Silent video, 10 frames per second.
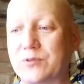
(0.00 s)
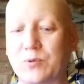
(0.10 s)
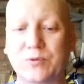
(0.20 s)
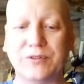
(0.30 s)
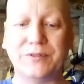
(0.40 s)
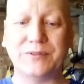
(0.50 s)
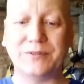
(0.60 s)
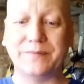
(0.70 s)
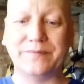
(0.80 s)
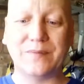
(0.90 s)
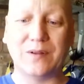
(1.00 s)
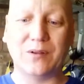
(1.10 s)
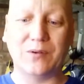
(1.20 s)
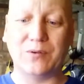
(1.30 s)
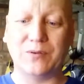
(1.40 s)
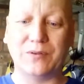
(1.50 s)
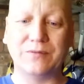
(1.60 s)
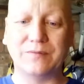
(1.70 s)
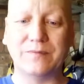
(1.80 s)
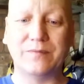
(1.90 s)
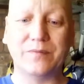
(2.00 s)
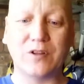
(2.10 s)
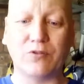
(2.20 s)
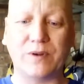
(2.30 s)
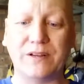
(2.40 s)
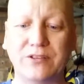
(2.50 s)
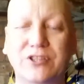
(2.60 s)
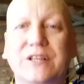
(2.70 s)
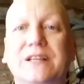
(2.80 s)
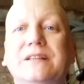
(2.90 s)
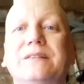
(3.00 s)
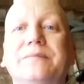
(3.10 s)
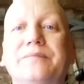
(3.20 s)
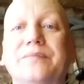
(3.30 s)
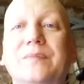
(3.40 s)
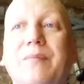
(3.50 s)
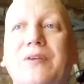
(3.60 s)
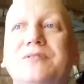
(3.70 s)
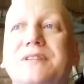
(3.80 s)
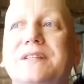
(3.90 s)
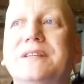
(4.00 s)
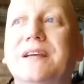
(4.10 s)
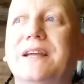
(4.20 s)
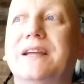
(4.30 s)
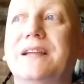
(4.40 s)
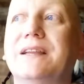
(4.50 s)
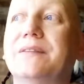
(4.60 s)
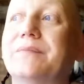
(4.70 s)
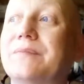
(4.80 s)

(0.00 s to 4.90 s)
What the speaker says: Saunders, on Grit and Sheen, posted a